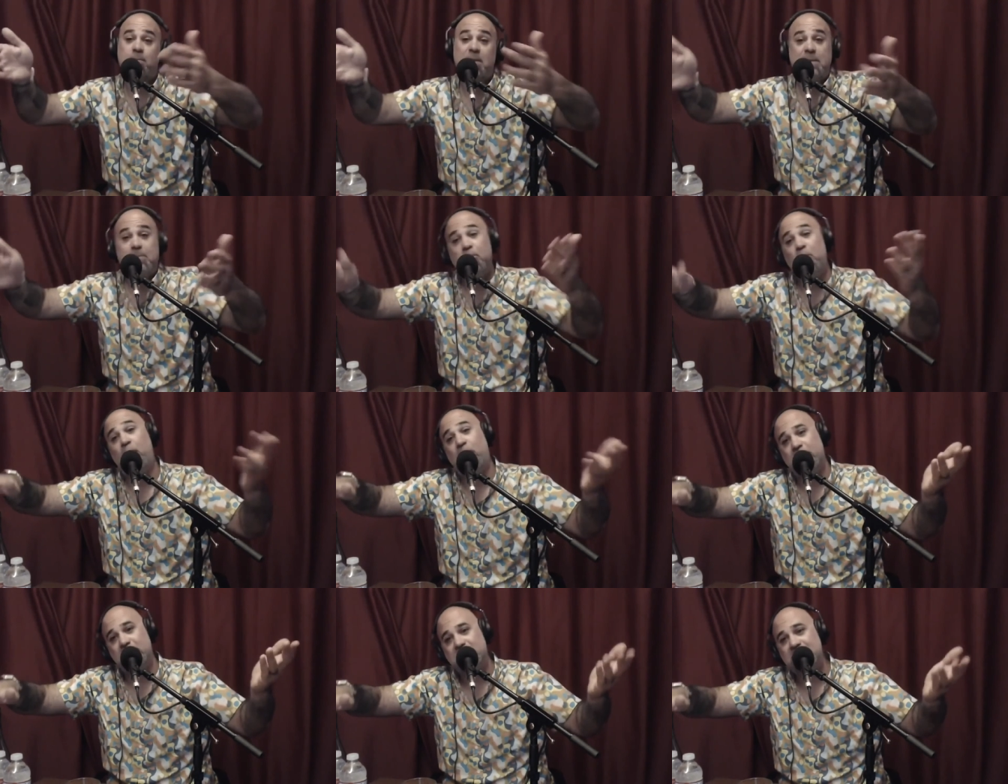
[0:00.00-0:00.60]

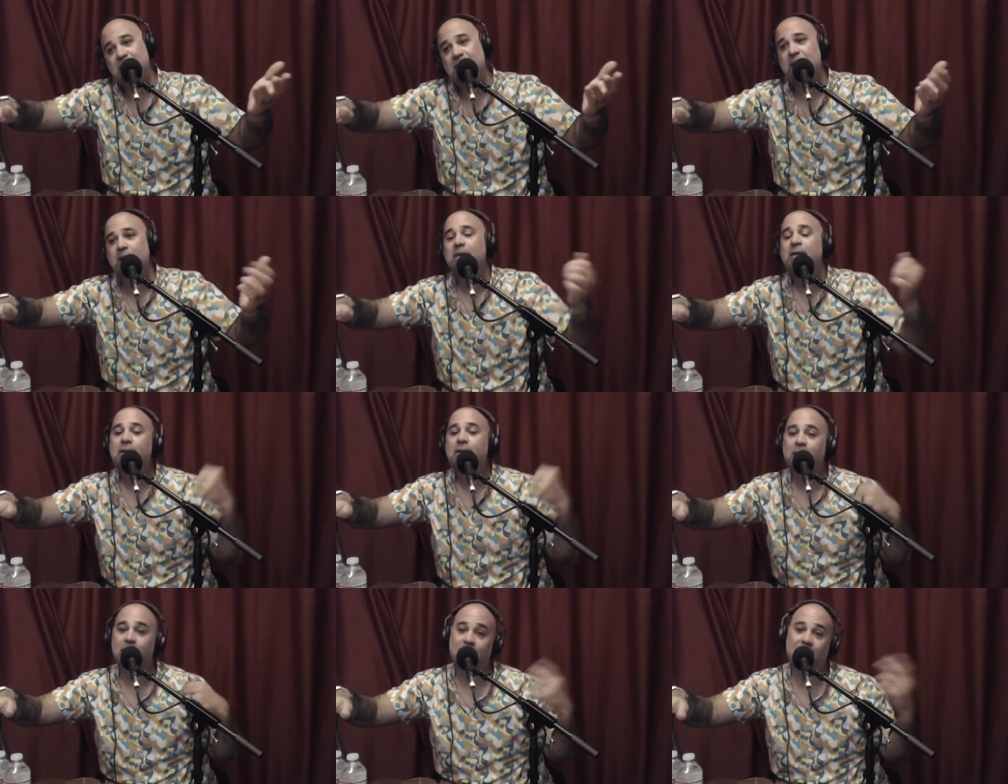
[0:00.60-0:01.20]
people want to see,
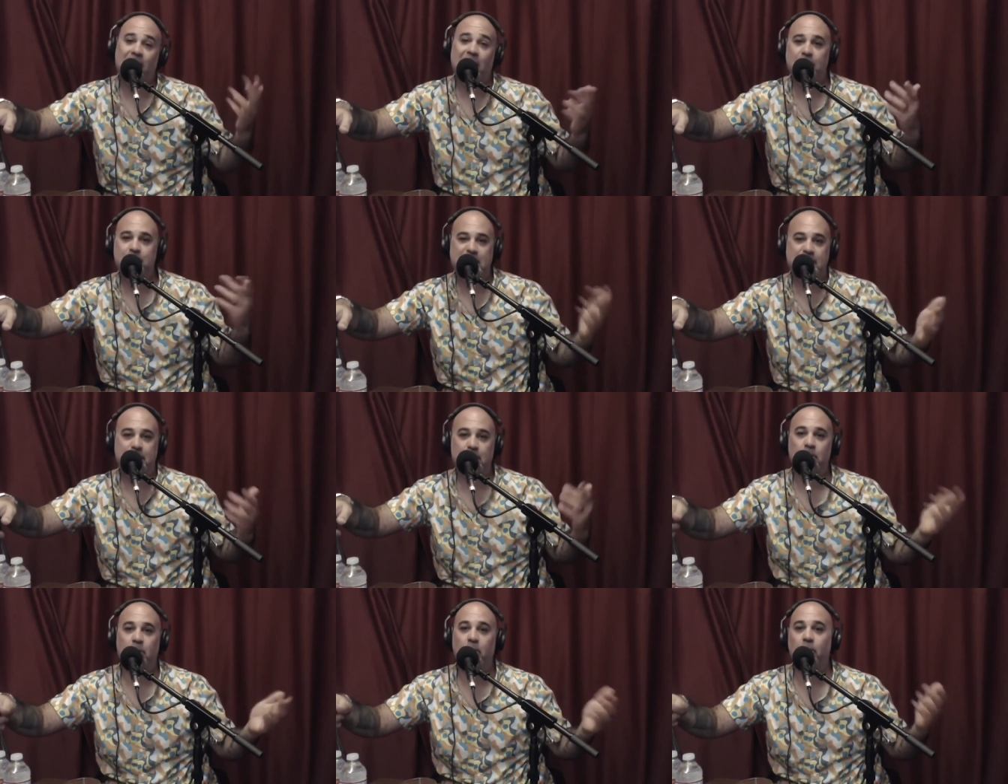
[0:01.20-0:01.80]
a lot of
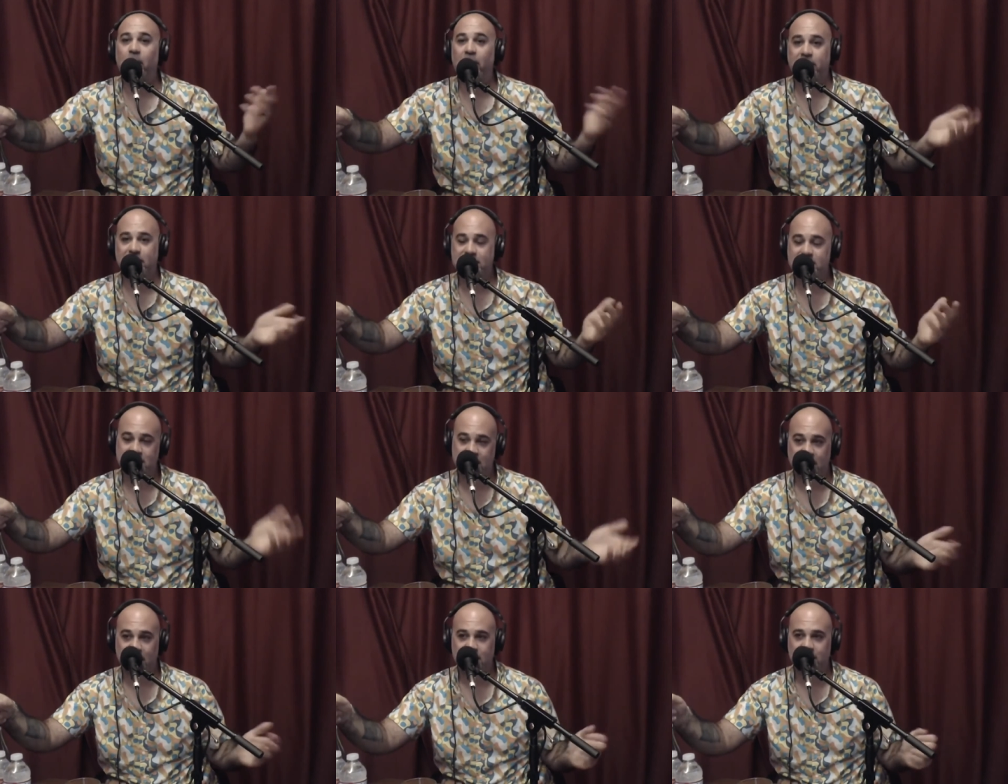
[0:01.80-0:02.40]
people will want to
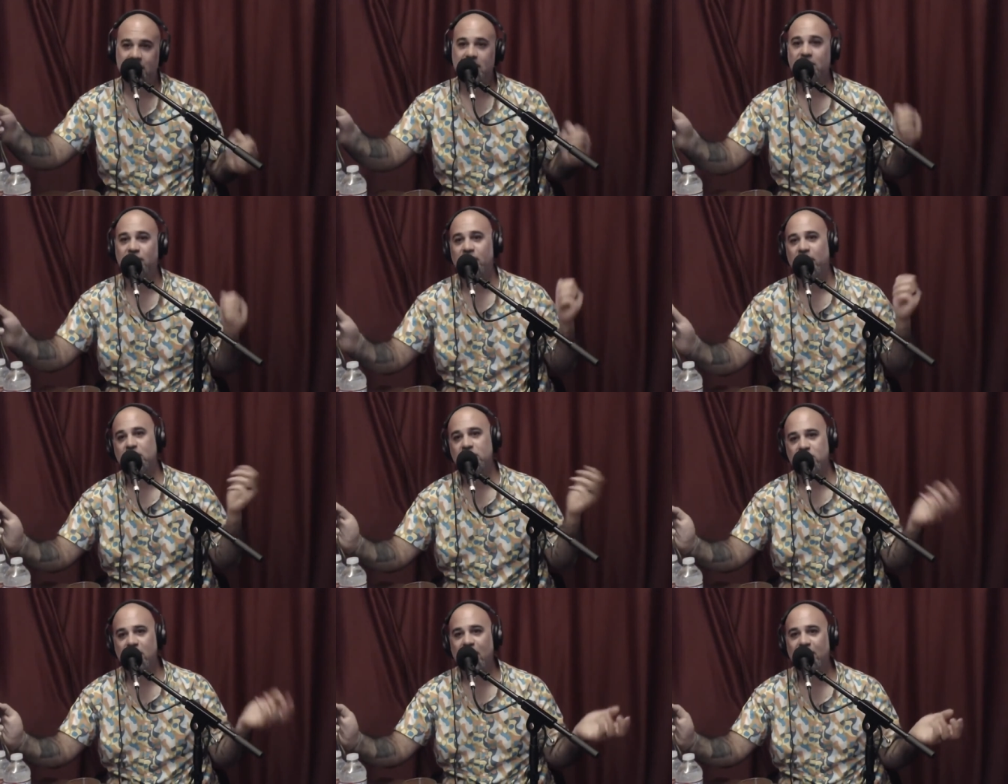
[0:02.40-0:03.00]
see it. And if
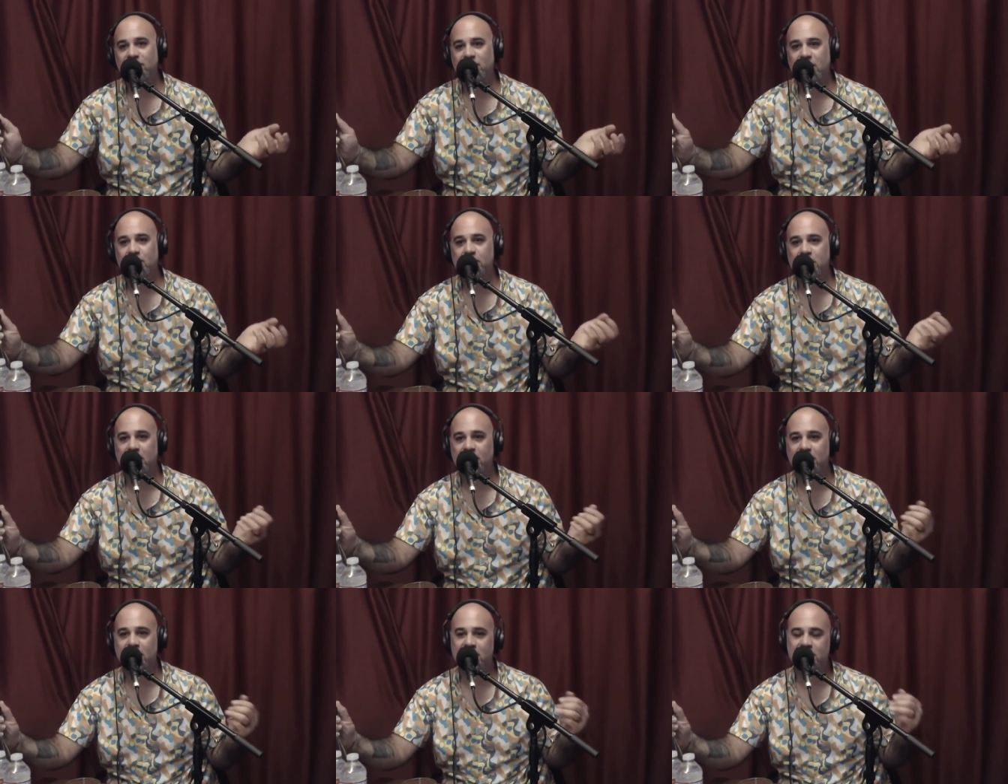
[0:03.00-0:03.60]
I drive
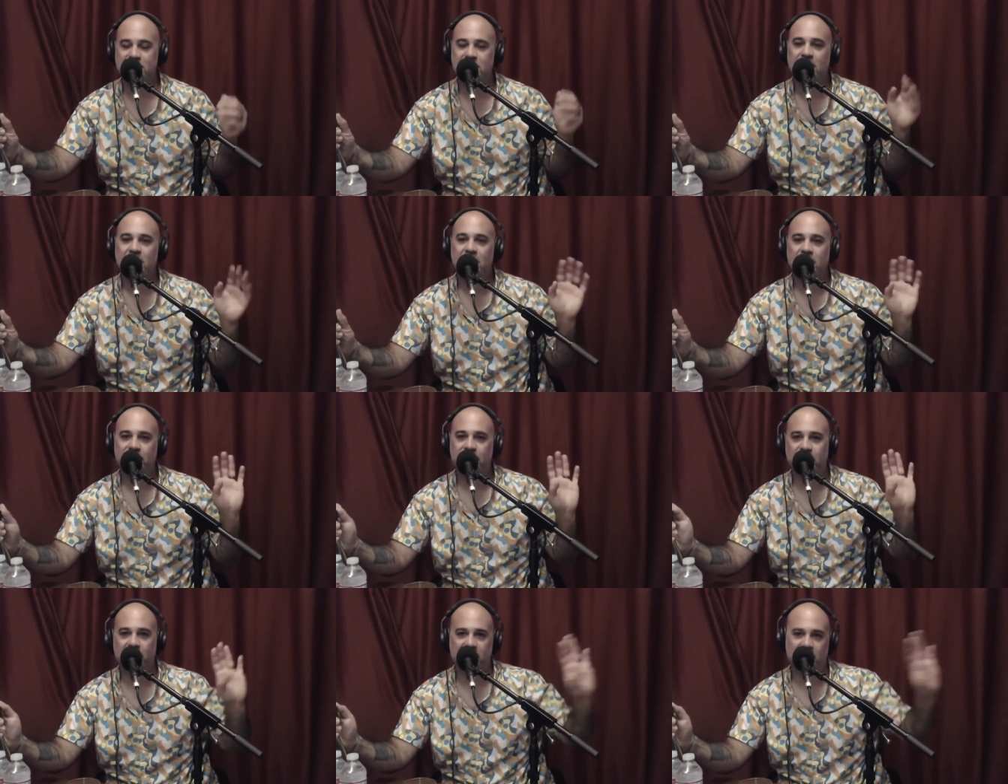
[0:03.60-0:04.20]
something that is
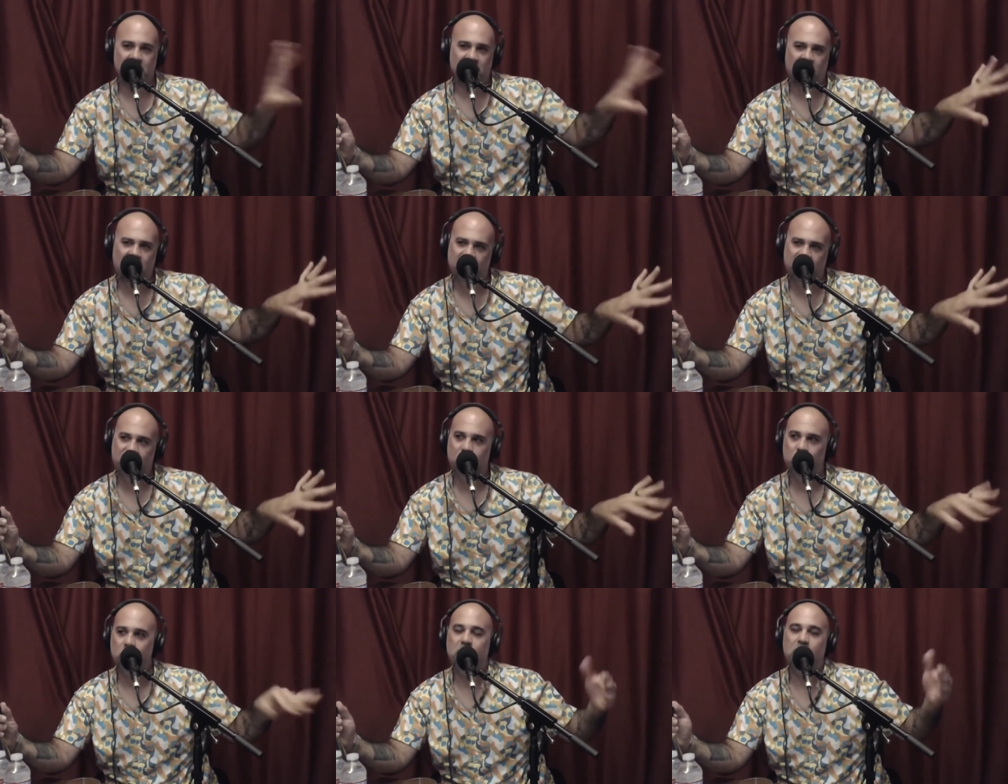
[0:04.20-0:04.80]
fucking
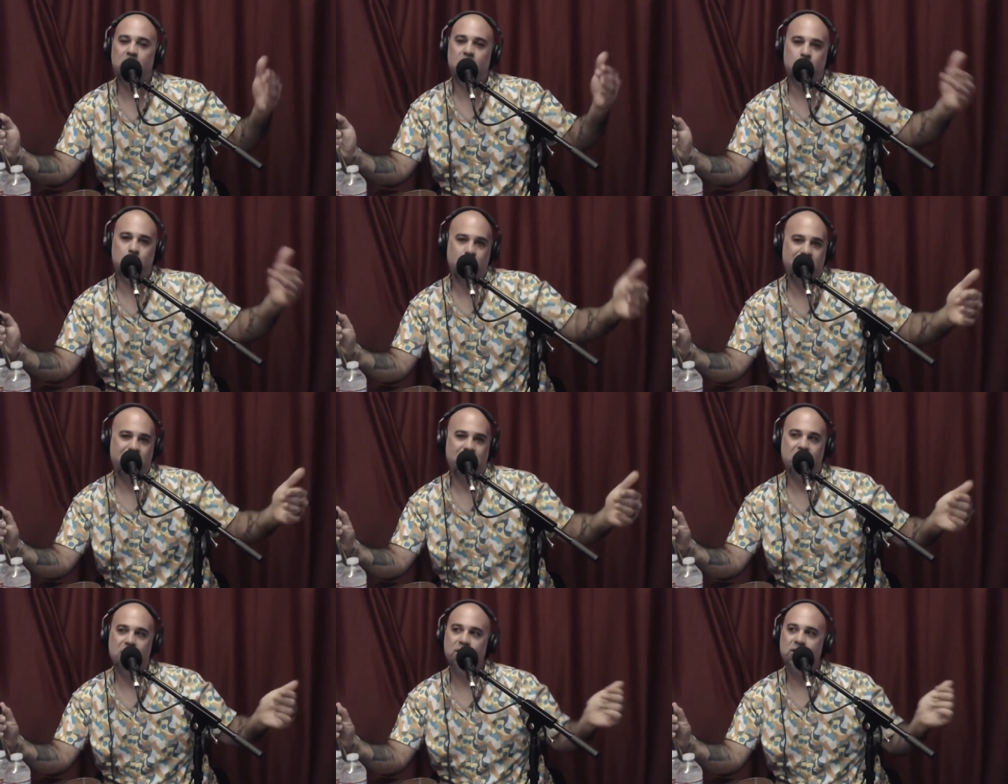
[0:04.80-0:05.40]
off the wall,
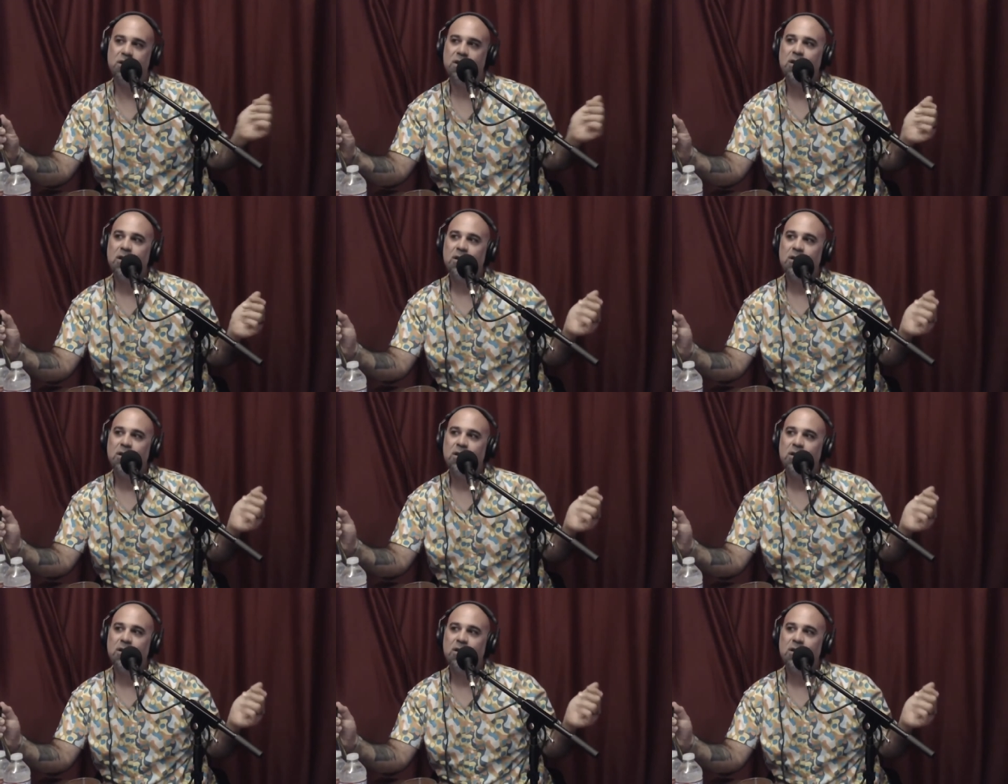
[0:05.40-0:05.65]
weird,